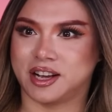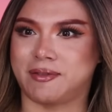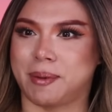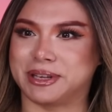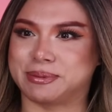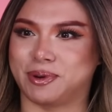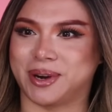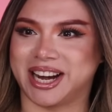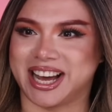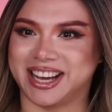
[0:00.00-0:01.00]
Come on, Miss
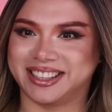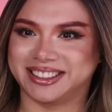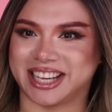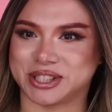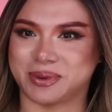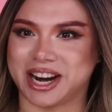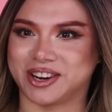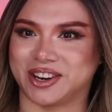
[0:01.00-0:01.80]
Marina. That's right,